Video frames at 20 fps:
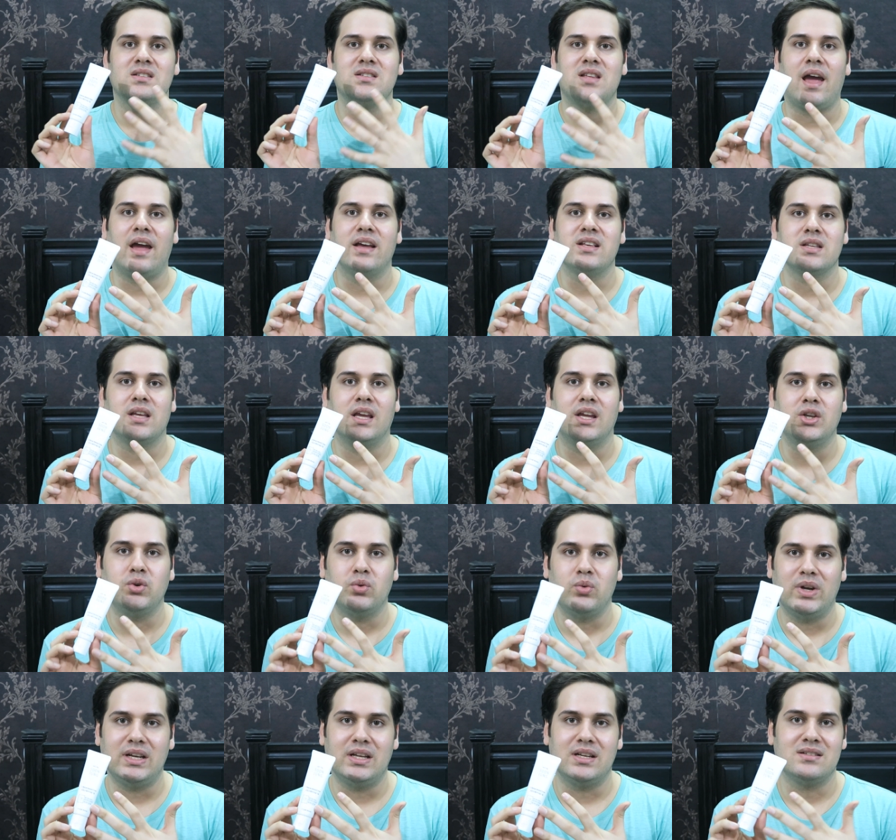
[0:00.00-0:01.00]
This has
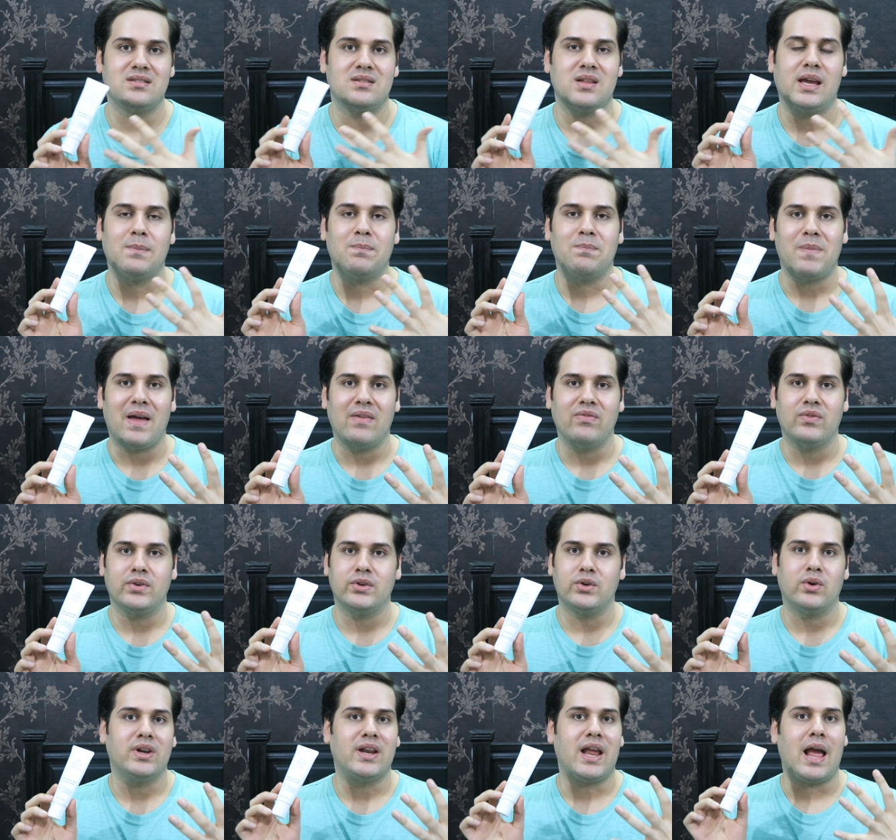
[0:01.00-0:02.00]
ingredients like
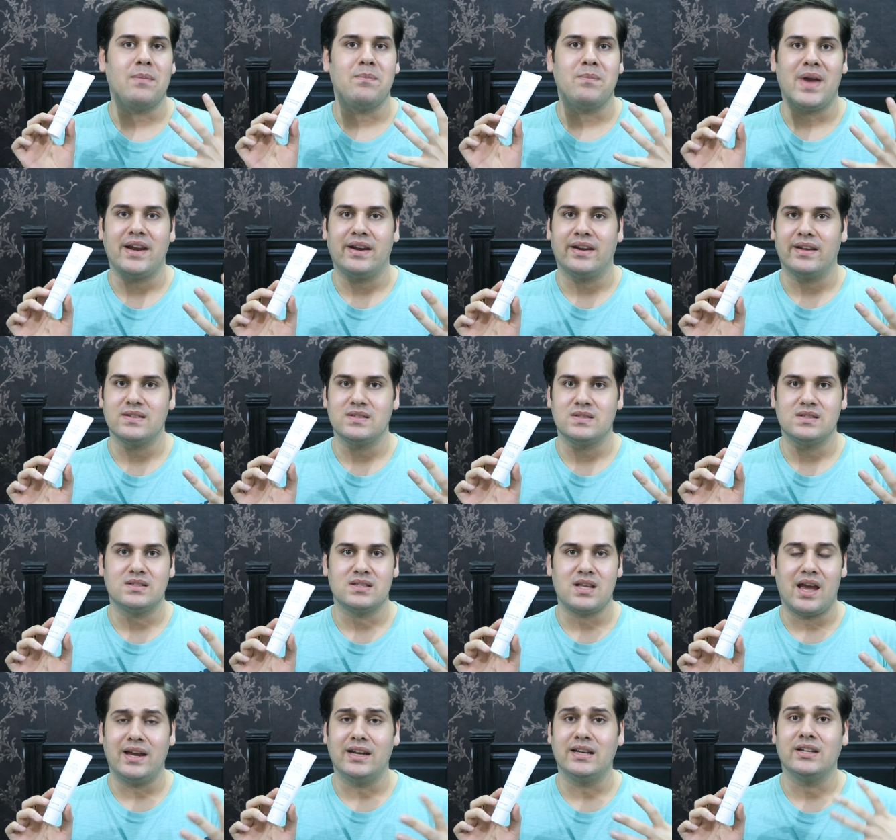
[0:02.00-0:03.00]
panthenol and malic
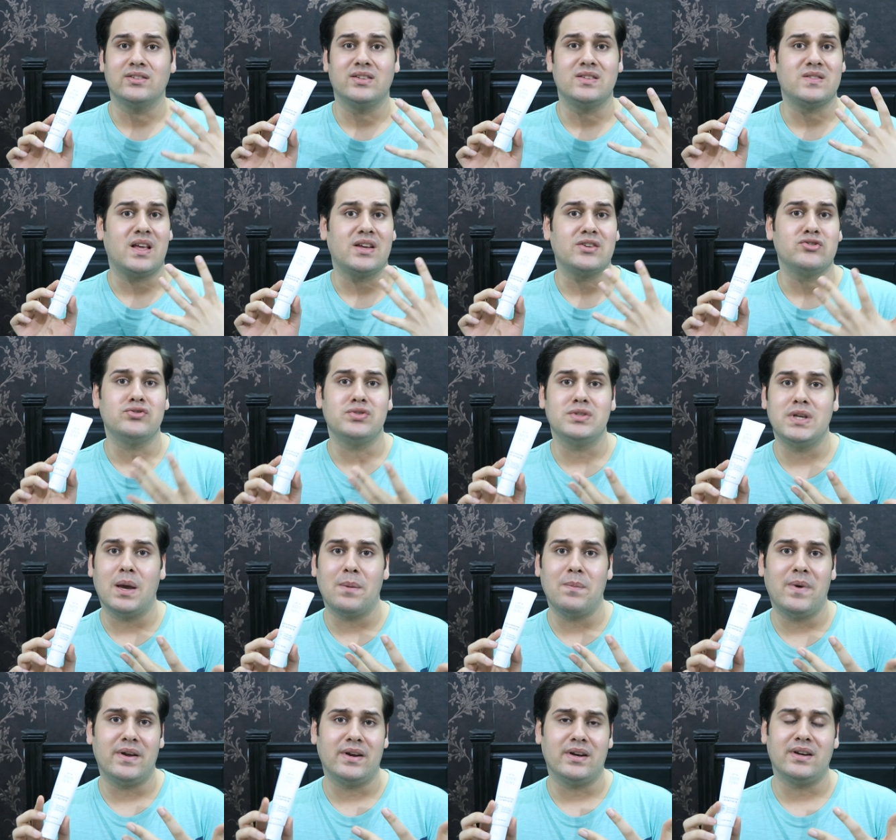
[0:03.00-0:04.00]
acid. This has
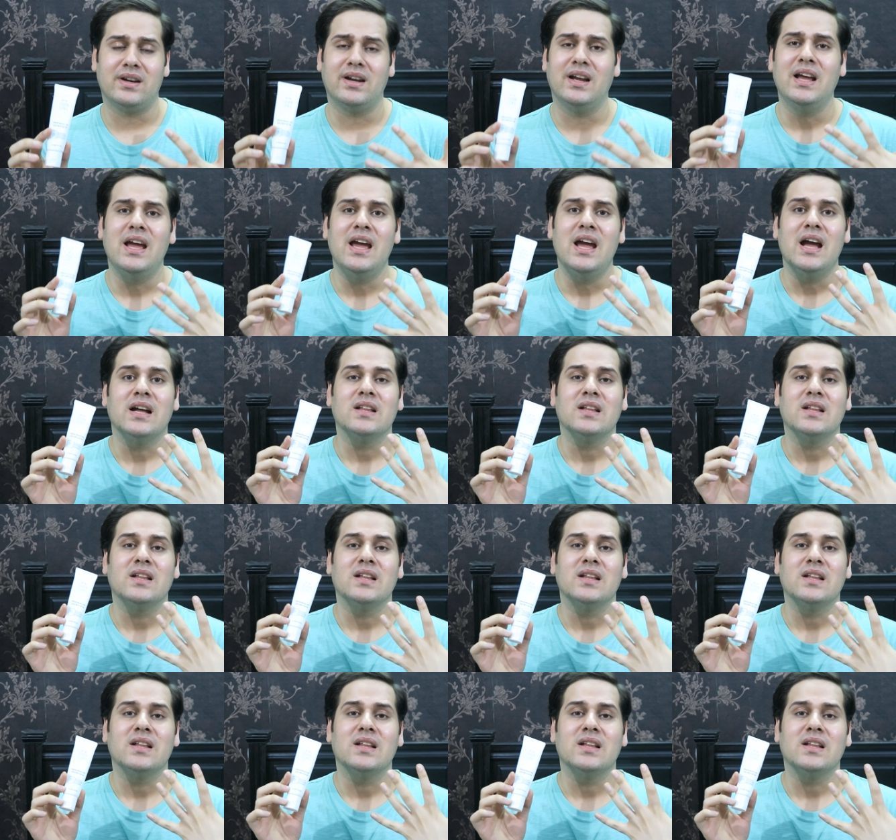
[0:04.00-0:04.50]
shea butter.